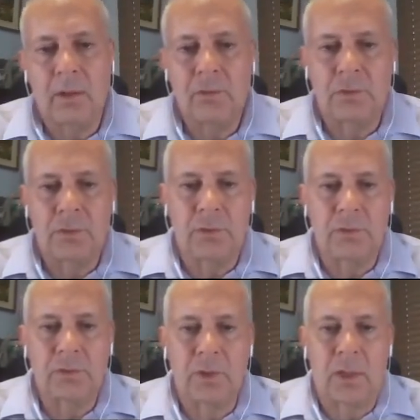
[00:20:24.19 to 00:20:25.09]

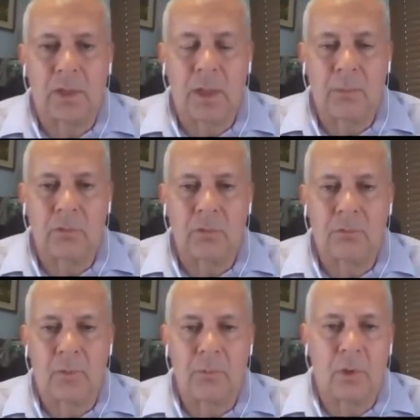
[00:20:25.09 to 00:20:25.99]
She's came to us
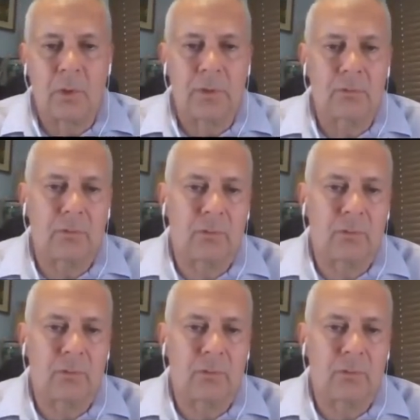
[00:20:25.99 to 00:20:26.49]
from Deloitte.